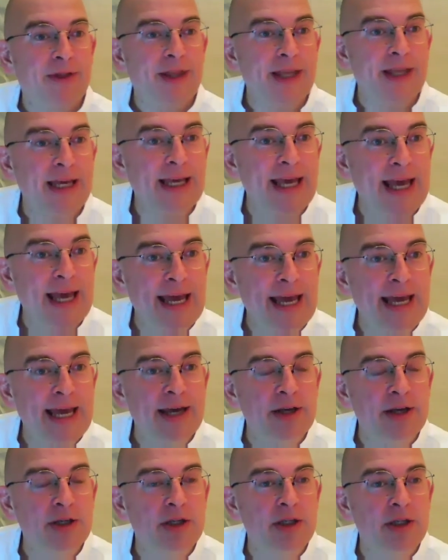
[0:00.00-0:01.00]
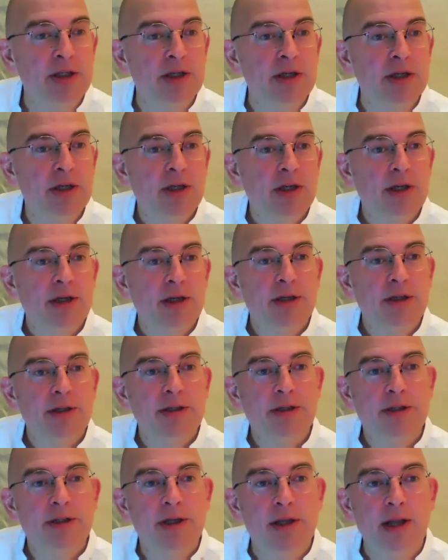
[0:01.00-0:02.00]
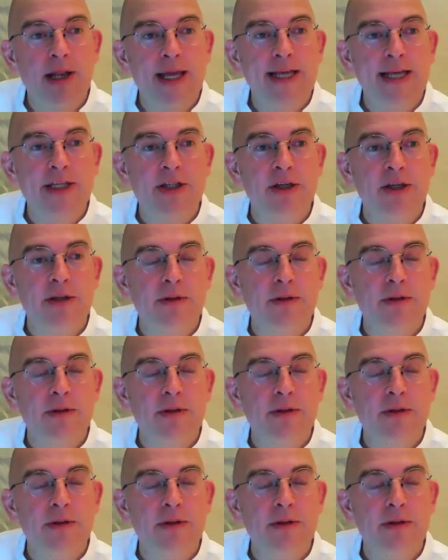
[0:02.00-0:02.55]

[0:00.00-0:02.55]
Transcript: the ears to listen.